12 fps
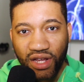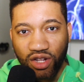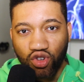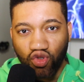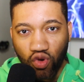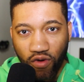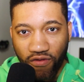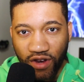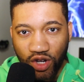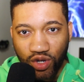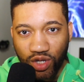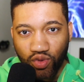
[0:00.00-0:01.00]
then drove
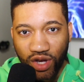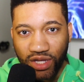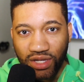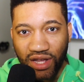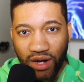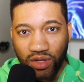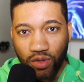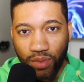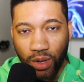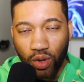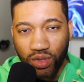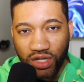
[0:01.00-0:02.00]
interest rates down to
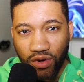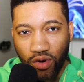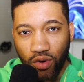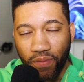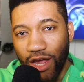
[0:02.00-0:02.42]
below zero.